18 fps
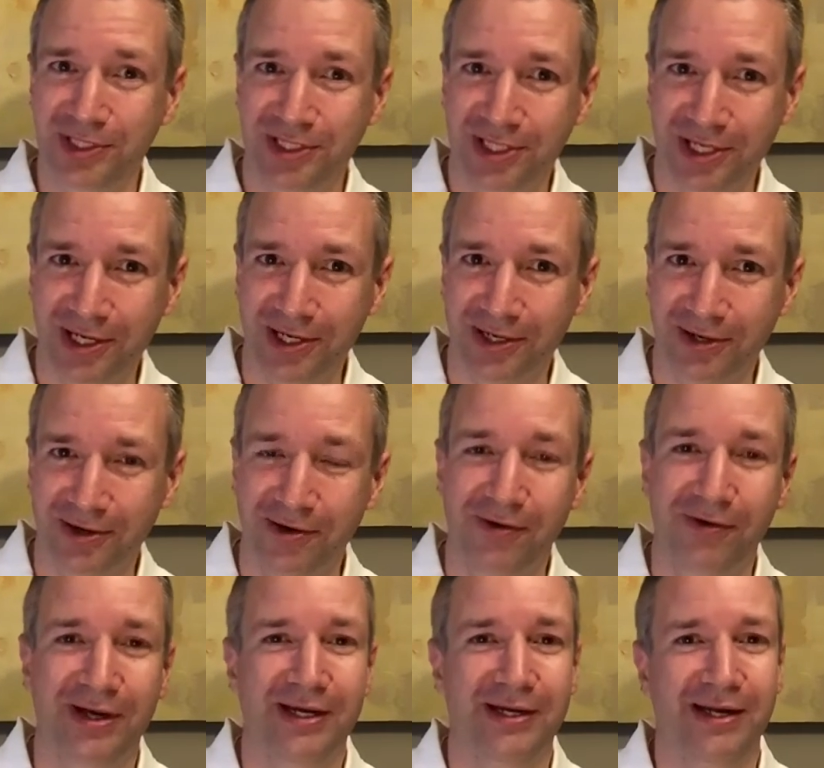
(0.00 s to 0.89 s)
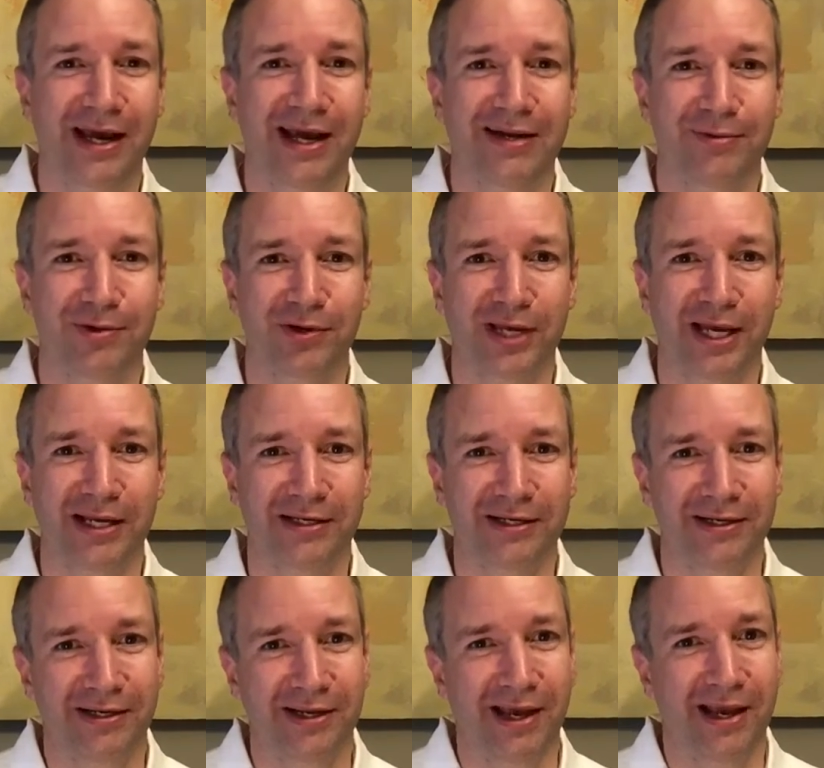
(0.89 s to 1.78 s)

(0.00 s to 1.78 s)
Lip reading: to go in Animal Kingdom